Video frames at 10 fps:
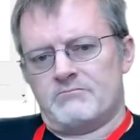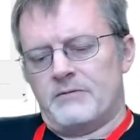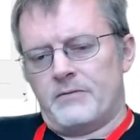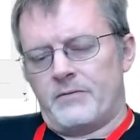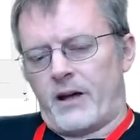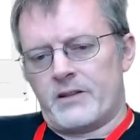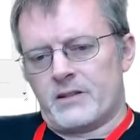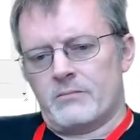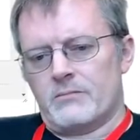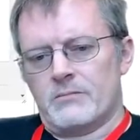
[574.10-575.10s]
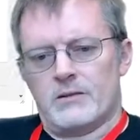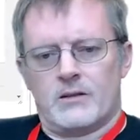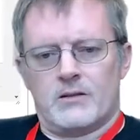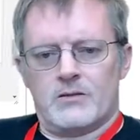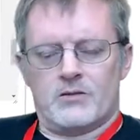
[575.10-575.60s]
find some
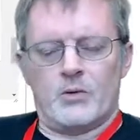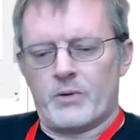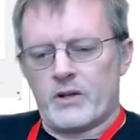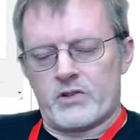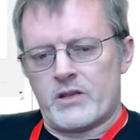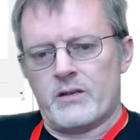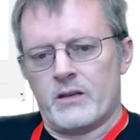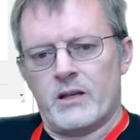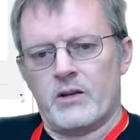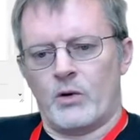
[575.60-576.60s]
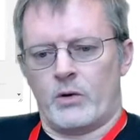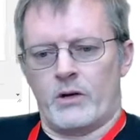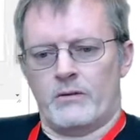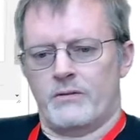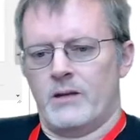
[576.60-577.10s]
super interesting thing, or
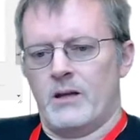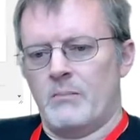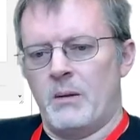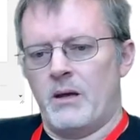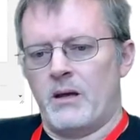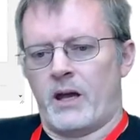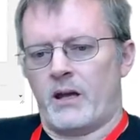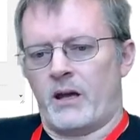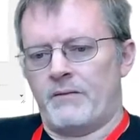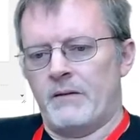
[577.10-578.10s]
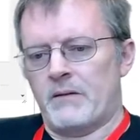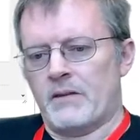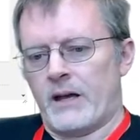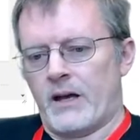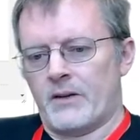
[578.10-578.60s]
if maybe I got
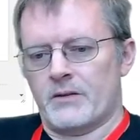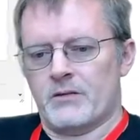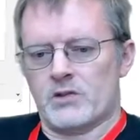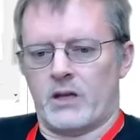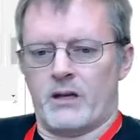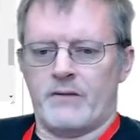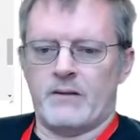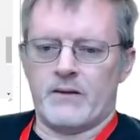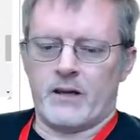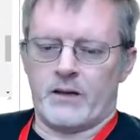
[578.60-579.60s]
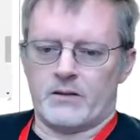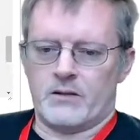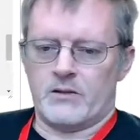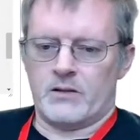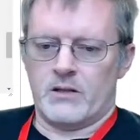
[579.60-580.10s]
50,000 in July,
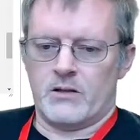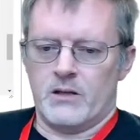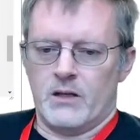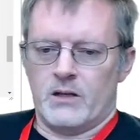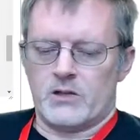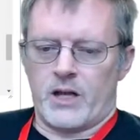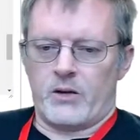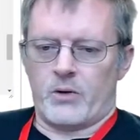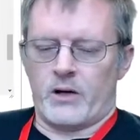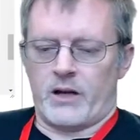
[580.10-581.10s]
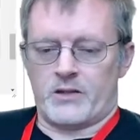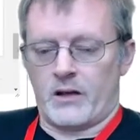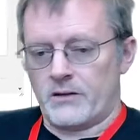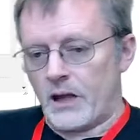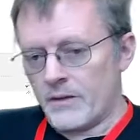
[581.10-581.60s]
50,000 in January, and I saw
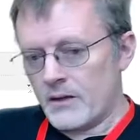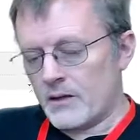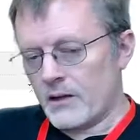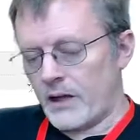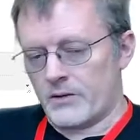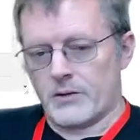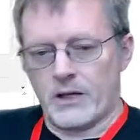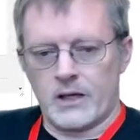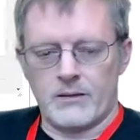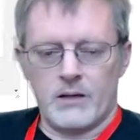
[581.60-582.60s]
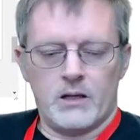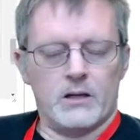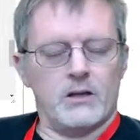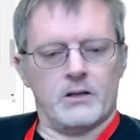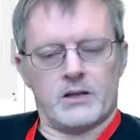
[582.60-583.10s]
nothing. That's okay.
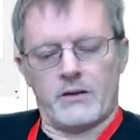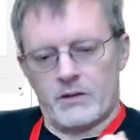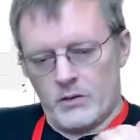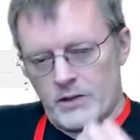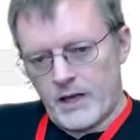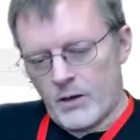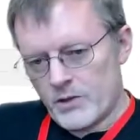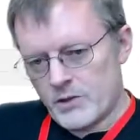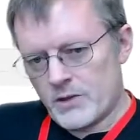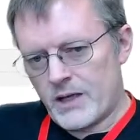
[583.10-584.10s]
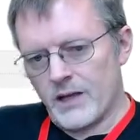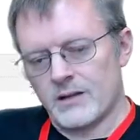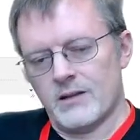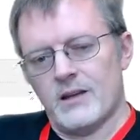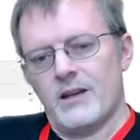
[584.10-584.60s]
It's kind of a you get what you get.
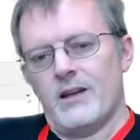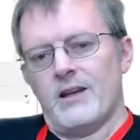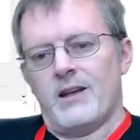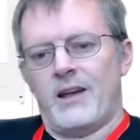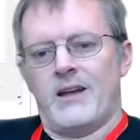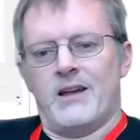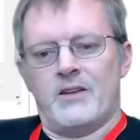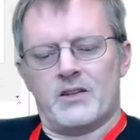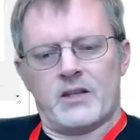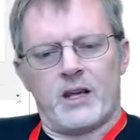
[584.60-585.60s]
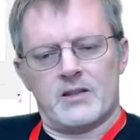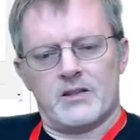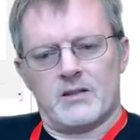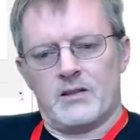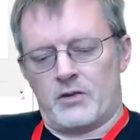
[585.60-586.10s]
And in this case,
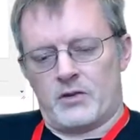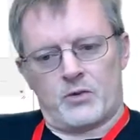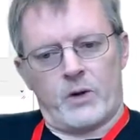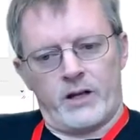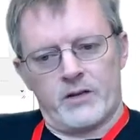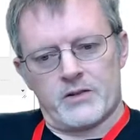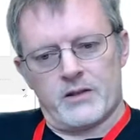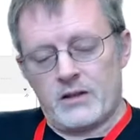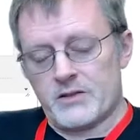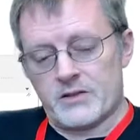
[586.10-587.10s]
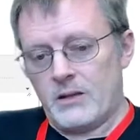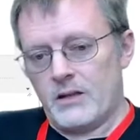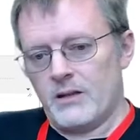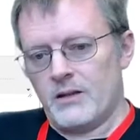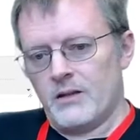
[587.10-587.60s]
this was quite interesting, at least to
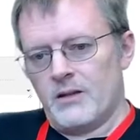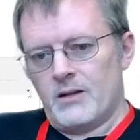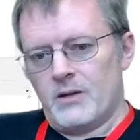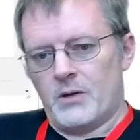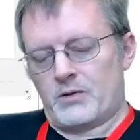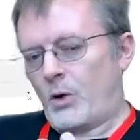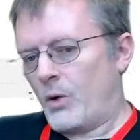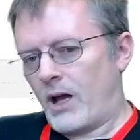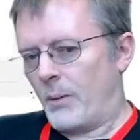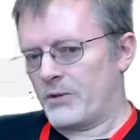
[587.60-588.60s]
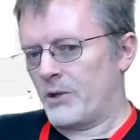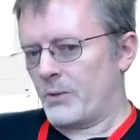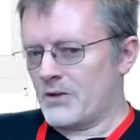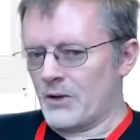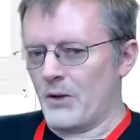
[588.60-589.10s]
me, but it's totally opposite
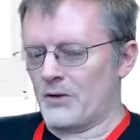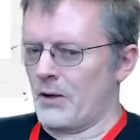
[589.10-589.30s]
results.